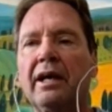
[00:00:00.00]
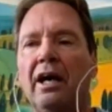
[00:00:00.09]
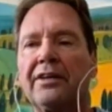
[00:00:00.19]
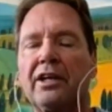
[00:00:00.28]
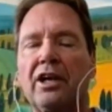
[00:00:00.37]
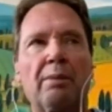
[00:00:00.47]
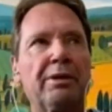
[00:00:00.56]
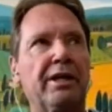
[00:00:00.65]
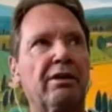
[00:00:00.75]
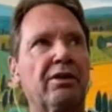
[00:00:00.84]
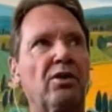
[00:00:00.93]
on the
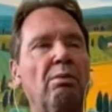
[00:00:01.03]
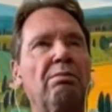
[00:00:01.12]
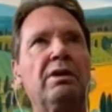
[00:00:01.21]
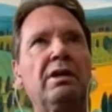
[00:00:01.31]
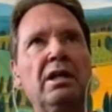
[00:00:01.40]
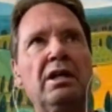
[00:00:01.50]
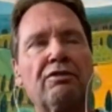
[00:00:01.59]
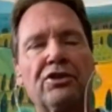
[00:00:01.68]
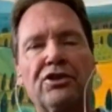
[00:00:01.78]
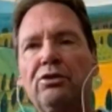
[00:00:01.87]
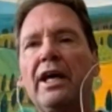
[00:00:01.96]
carpet here at home
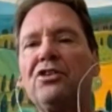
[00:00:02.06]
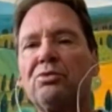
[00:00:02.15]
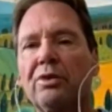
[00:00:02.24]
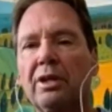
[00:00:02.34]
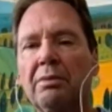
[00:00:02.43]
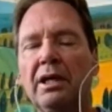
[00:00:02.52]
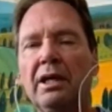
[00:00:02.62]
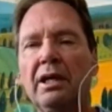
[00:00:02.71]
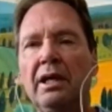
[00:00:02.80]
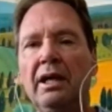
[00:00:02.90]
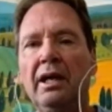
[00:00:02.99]
for 2 days with them.
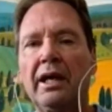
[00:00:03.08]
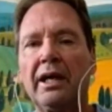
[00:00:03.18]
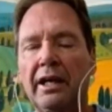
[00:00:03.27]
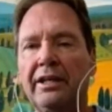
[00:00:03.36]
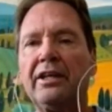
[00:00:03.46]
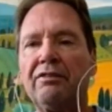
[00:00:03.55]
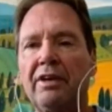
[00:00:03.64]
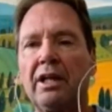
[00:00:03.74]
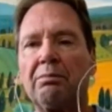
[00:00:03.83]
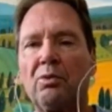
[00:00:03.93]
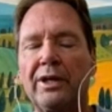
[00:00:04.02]
And I did
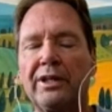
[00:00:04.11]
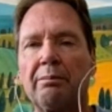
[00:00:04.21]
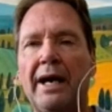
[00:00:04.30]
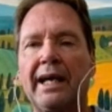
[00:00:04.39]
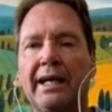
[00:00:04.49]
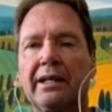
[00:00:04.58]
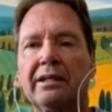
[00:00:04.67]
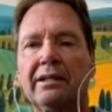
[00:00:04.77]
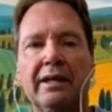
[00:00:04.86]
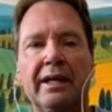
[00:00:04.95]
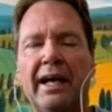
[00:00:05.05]
develop quite the backache
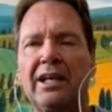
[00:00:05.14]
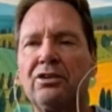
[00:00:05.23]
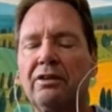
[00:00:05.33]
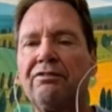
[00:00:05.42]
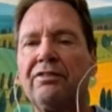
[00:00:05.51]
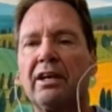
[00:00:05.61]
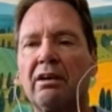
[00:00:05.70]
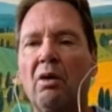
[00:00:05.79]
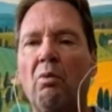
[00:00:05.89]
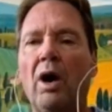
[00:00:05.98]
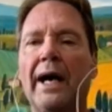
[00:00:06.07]
and I couldn't figure
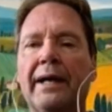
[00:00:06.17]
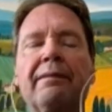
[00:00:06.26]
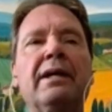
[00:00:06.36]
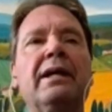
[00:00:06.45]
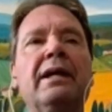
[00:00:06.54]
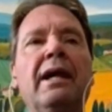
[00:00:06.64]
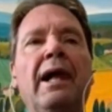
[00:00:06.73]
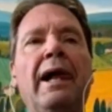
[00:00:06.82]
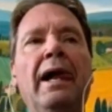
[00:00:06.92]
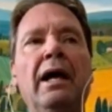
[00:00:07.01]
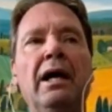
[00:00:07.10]
out why.
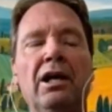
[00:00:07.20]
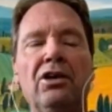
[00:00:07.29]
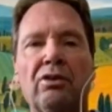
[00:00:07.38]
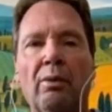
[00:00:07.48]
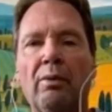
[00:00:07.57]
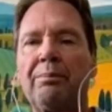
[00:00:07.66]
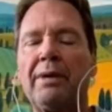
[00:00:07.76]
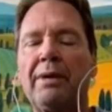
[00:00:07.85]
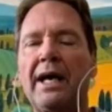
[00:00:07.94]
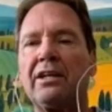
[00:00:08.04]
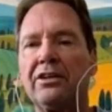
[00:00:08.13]
So I went
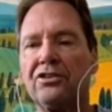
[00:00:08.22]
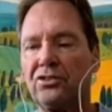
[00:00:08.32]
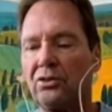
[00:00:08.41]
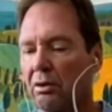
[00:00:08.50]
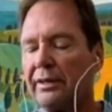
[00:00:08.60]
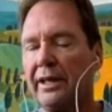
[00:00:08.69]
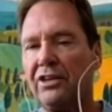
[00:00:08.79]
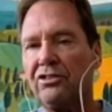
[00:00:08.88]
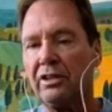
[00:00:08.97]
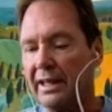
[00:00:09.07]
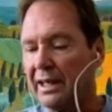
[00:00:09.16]
back to the store and they
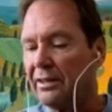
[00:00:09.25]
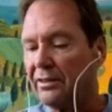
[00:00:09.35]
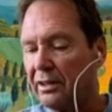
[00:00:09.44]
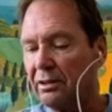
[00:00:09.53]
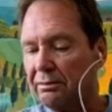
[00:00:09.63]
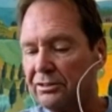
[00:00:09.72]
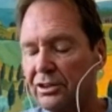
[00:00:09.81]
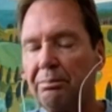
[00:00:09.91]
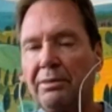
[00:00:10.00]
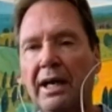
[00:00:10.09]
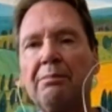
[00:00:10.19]
said, yeah,
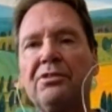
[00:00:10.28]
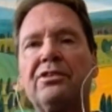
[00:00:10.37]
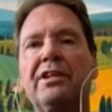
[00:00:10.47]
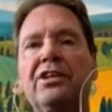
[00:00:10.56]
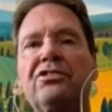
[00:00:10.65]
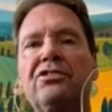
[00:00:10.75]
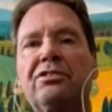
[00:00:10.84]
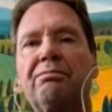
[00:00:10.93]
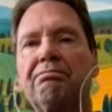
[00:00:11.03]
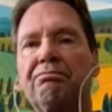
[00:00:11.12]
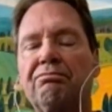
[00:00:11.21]
sometimes these
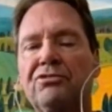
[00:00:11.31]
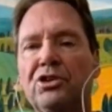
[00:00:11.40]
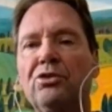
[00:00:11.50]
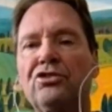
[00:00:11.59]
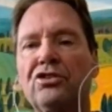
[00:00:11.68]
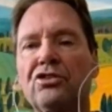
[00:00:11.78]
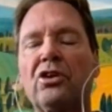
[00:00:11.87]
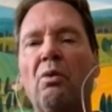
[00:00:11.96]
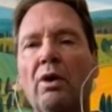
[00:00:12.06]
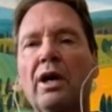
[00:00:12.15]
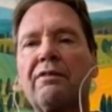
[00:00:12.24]
shoes just
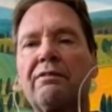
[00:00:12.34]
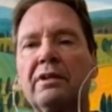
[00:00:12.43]
don't work